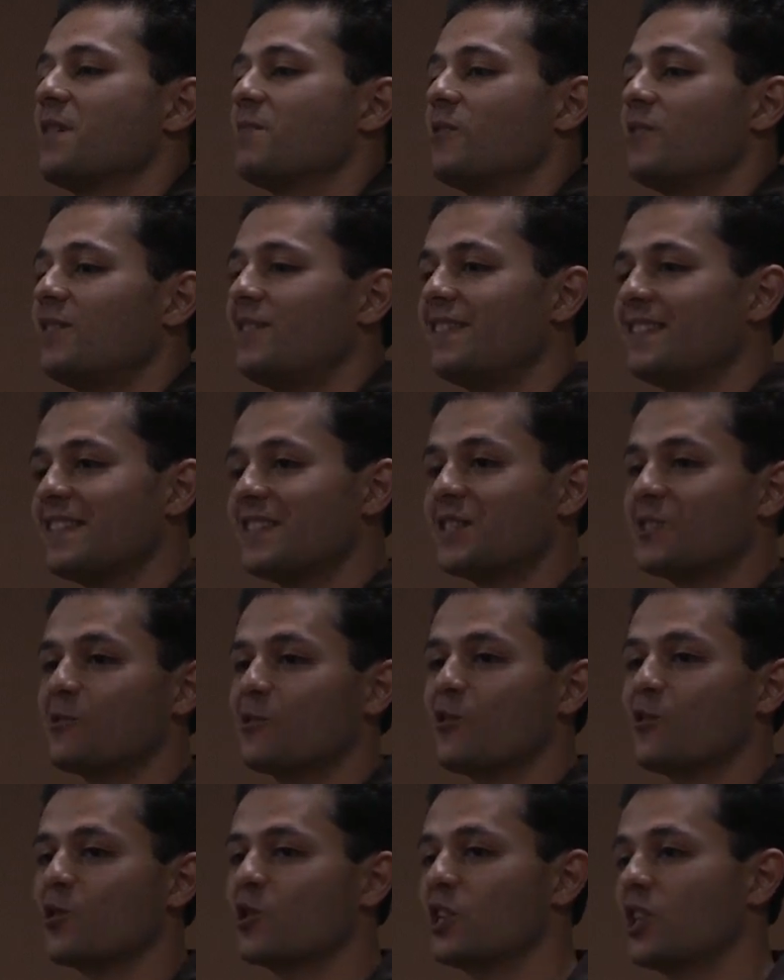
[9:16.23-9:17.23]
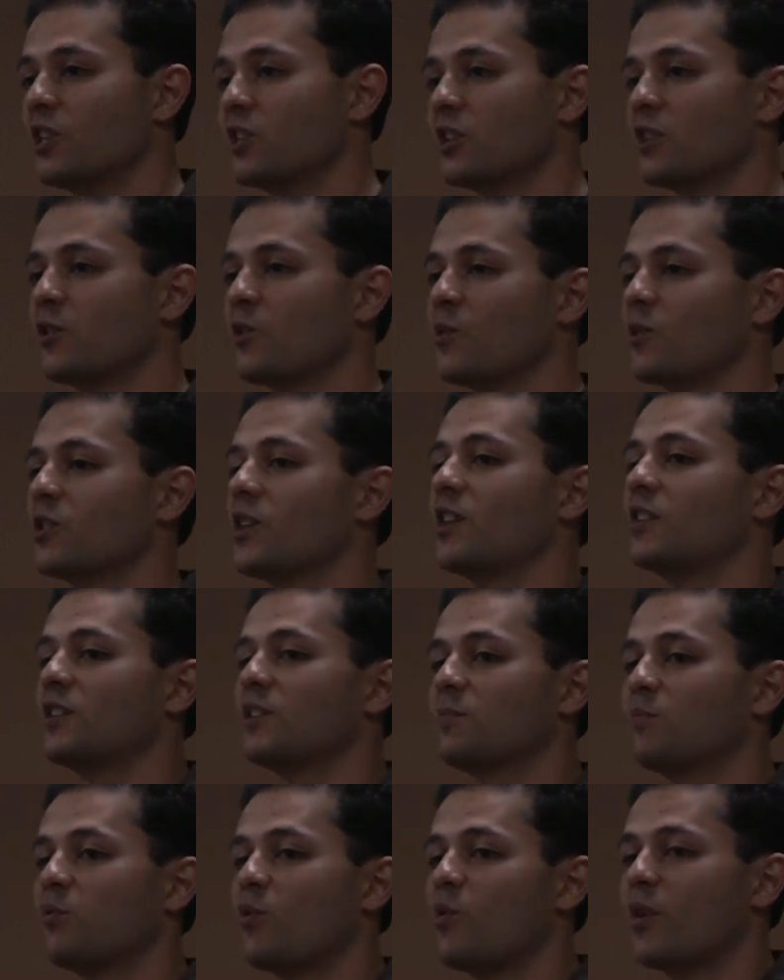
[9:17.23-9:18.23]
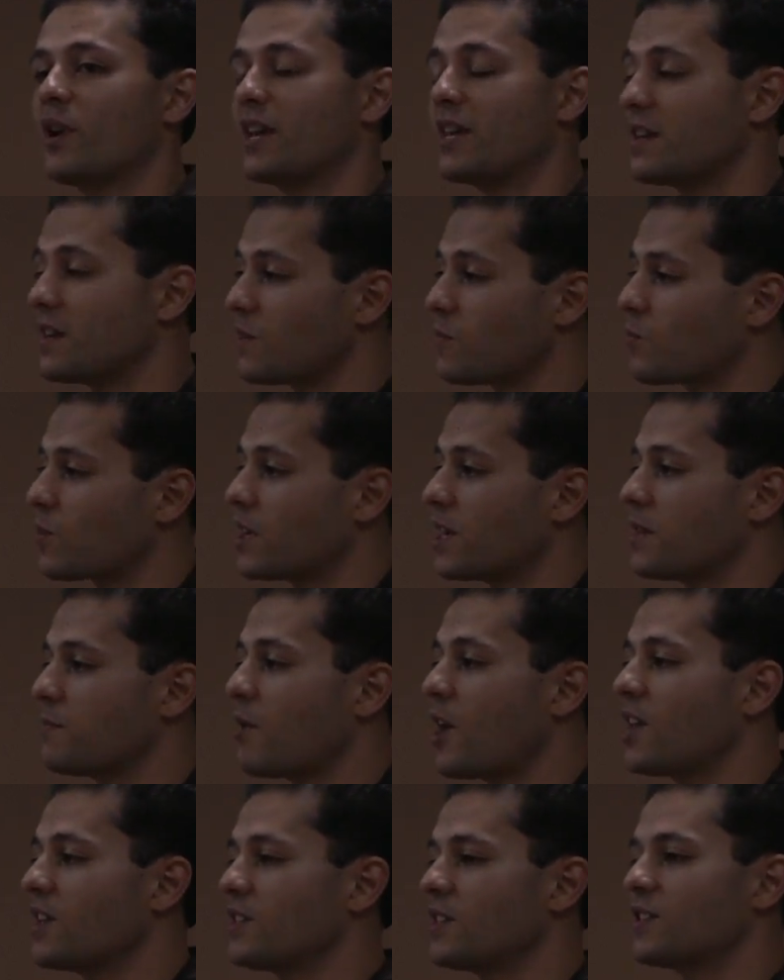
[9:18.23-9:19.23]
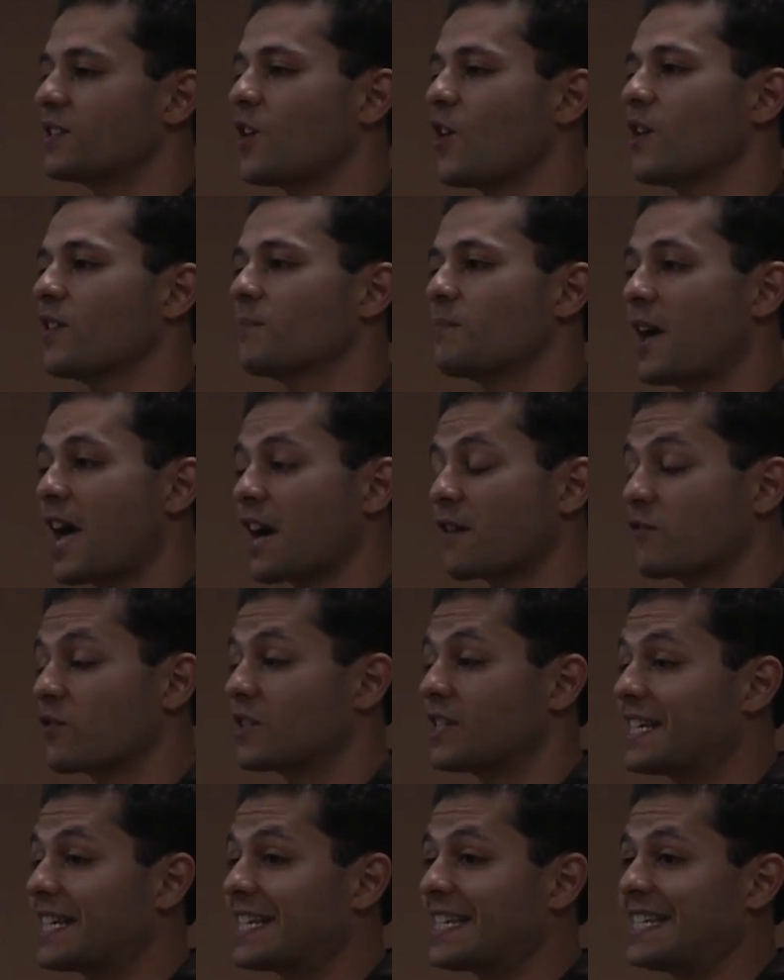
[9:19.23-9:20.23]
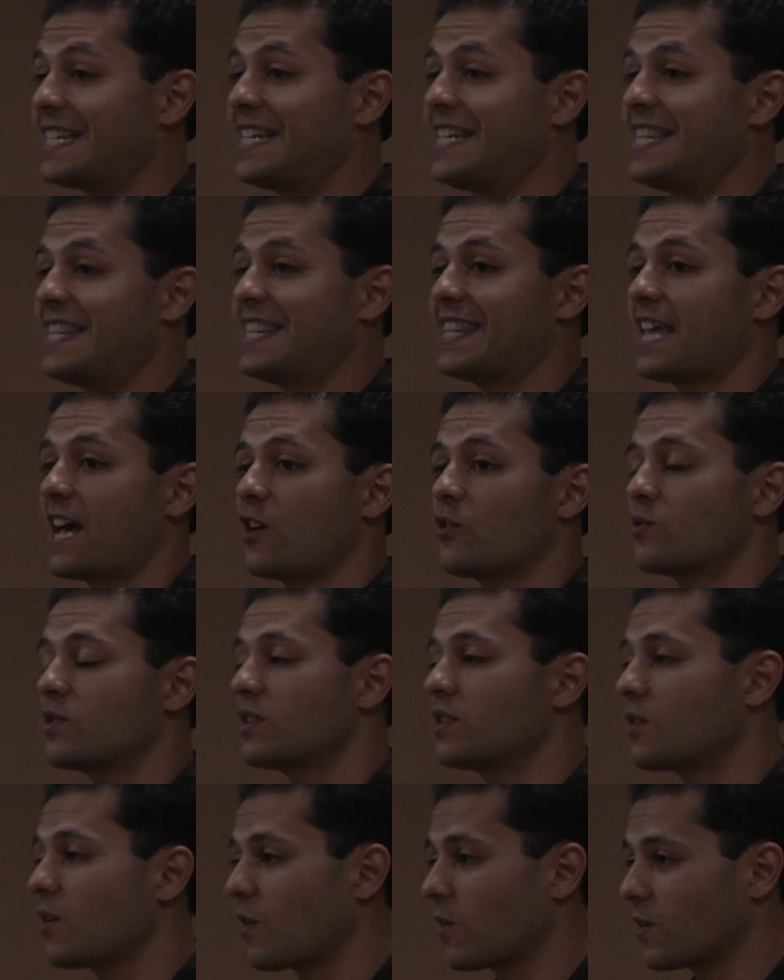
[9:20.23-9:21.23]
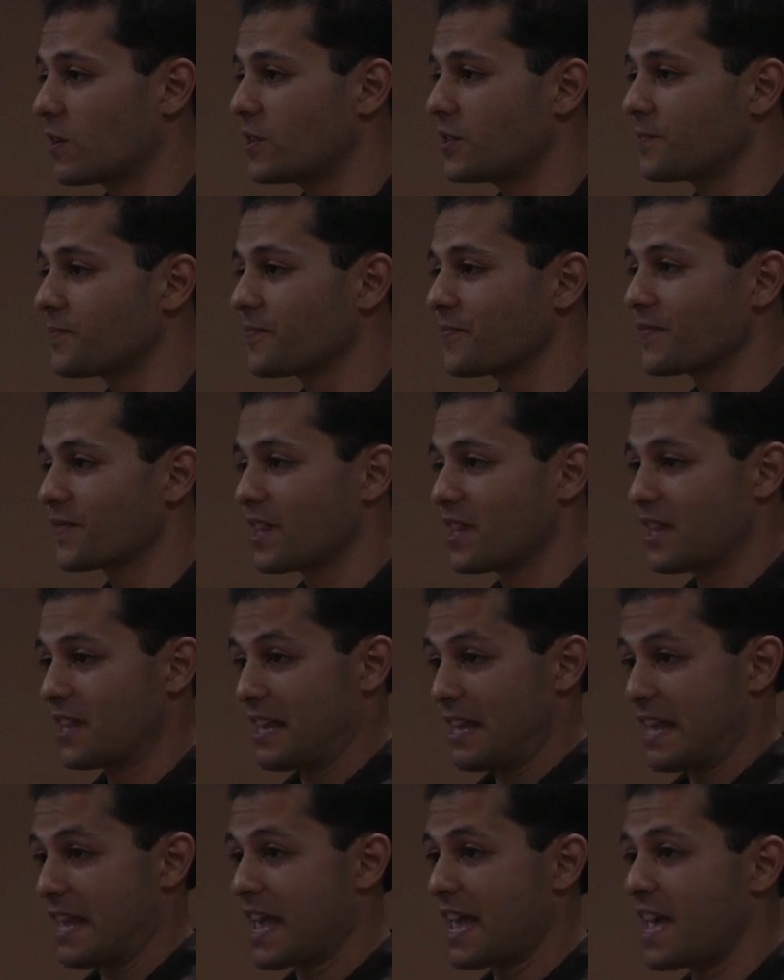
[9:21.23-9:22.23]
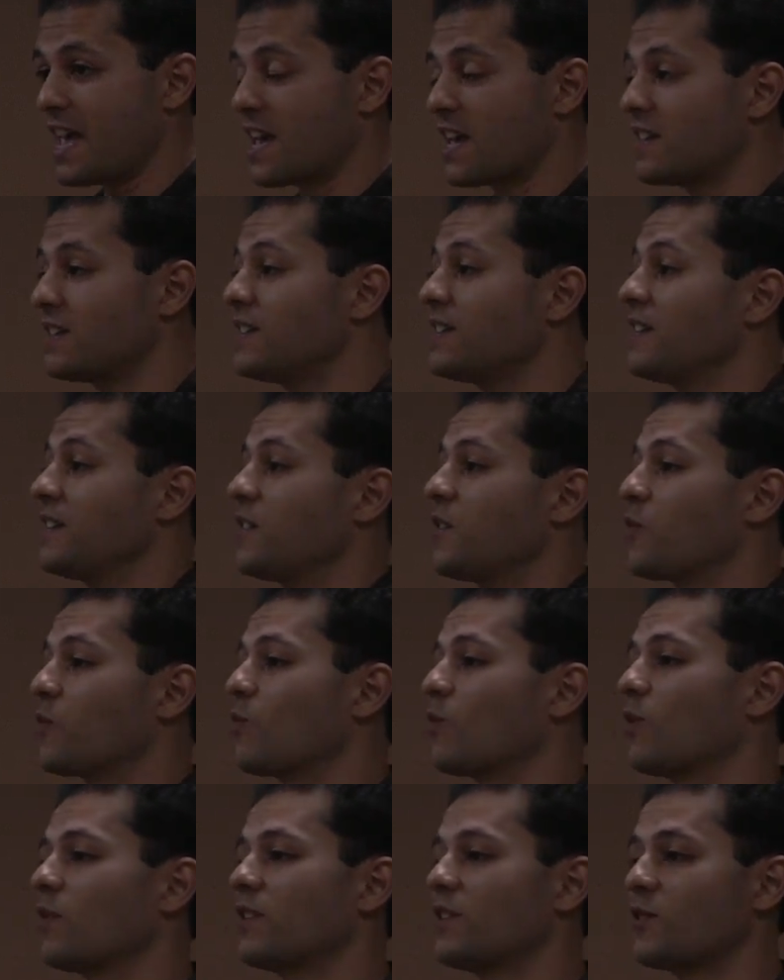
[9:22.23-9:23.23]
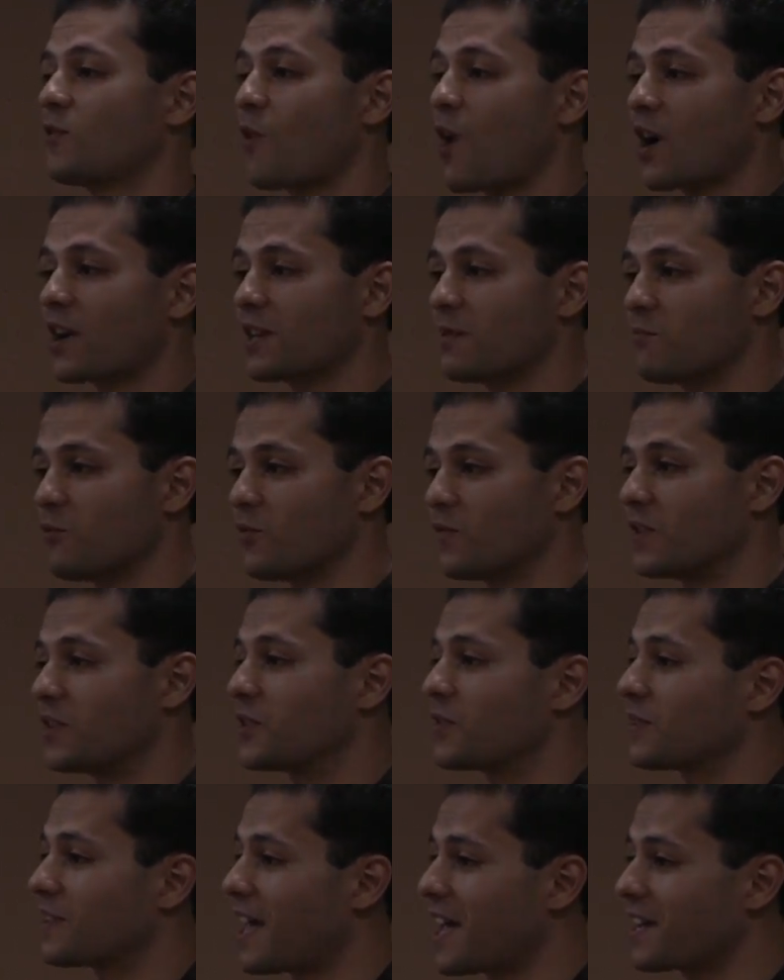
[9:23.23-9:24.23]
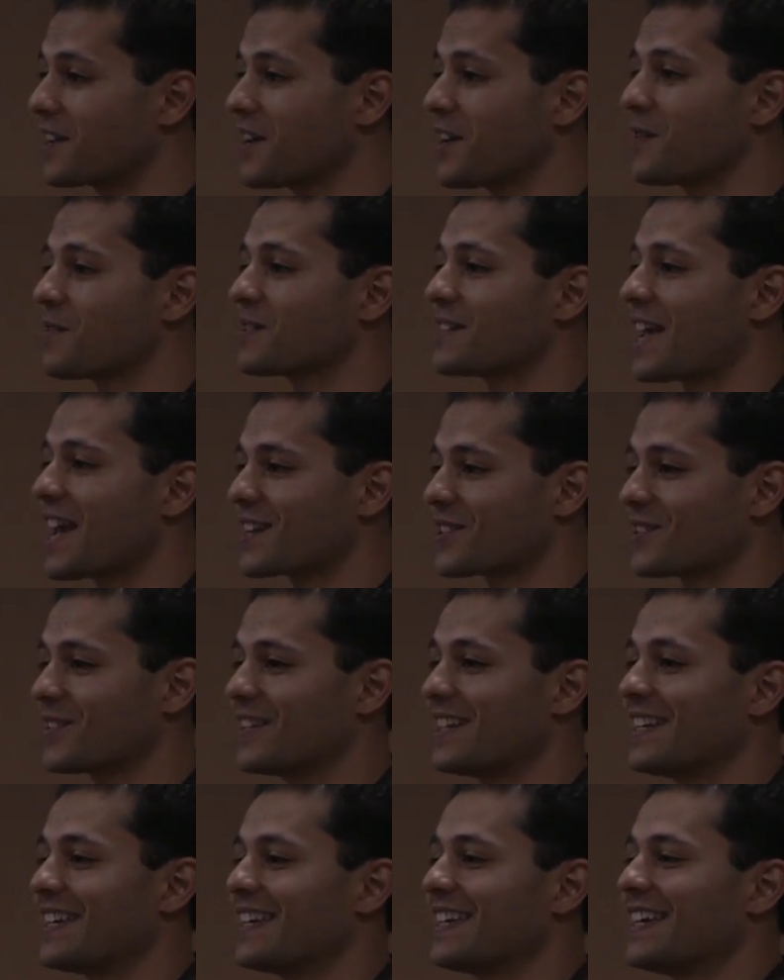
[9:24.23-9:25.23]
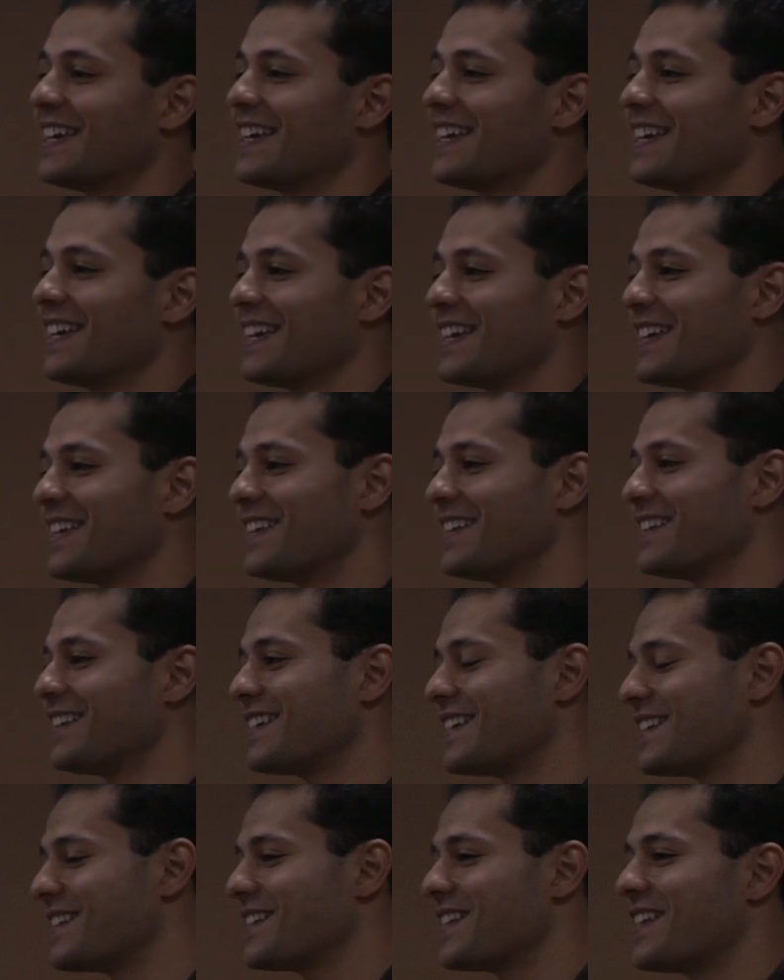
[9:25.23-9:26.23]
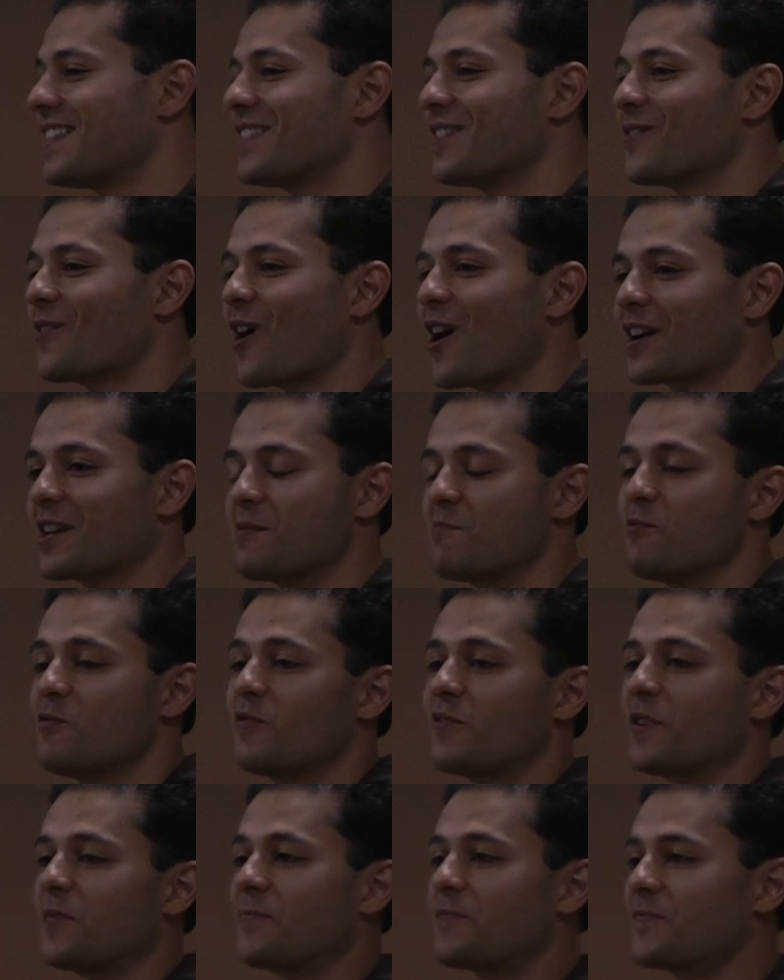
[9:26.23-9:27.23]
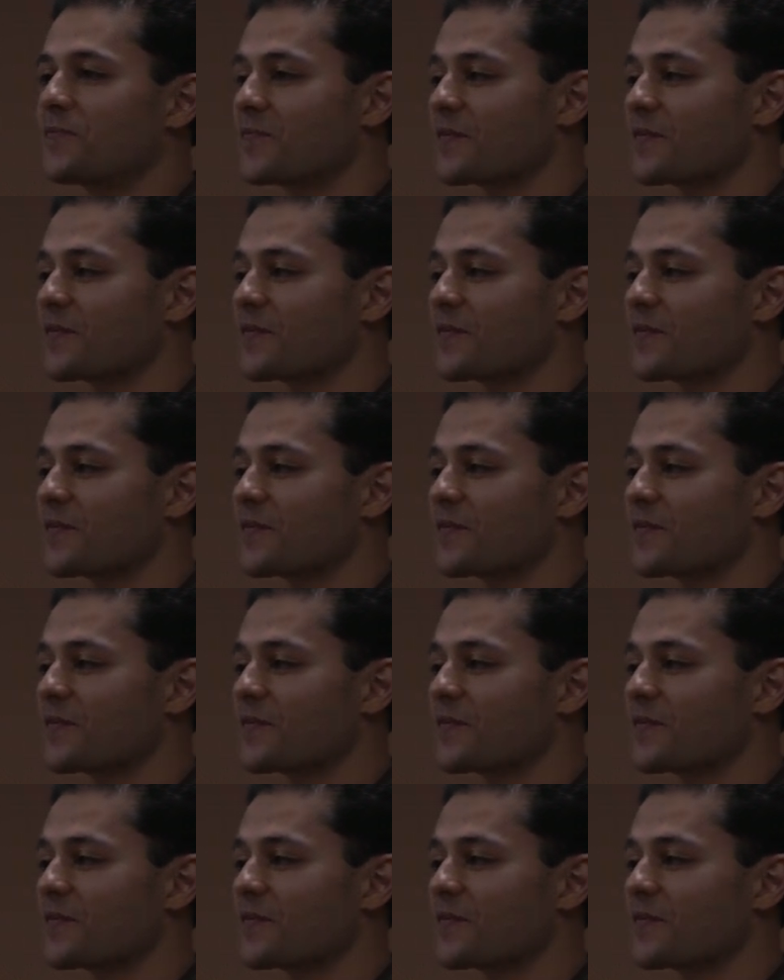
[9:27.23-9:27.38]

Apparently this negotiation goes on to the point where he buys his dog back for $16,000 and a role in the Rocky movie. So that guy was actually in the Rocky movie.